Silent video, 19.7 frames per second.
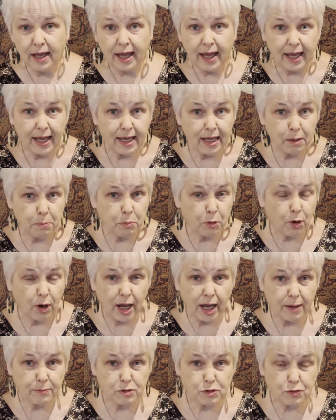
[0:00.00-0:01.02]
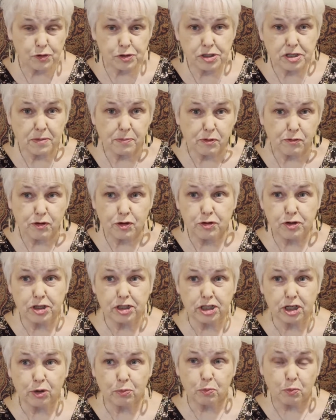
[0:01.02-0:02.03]
And perhaps for some of you that
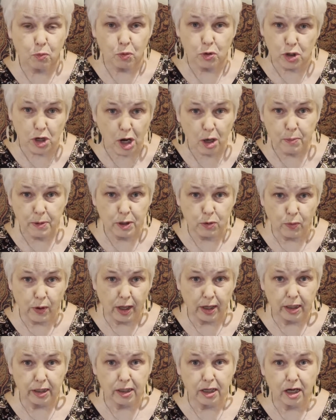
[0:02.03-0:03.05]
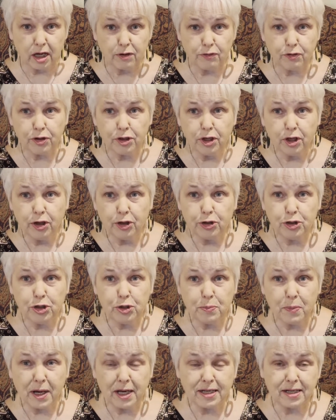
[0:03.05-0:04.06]
don't know me well enough, you
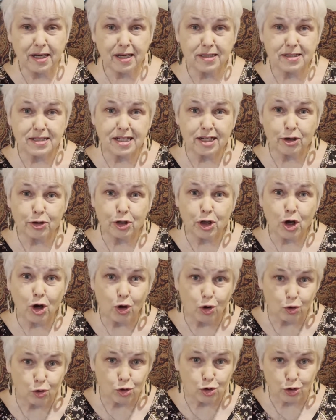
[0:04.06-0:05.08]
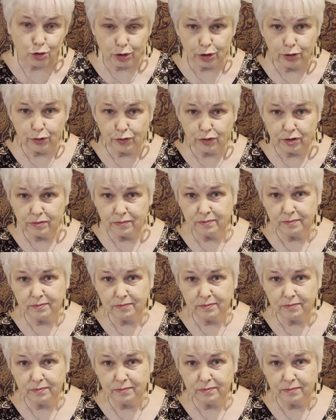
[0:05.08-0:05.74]
might not tell the whole truth.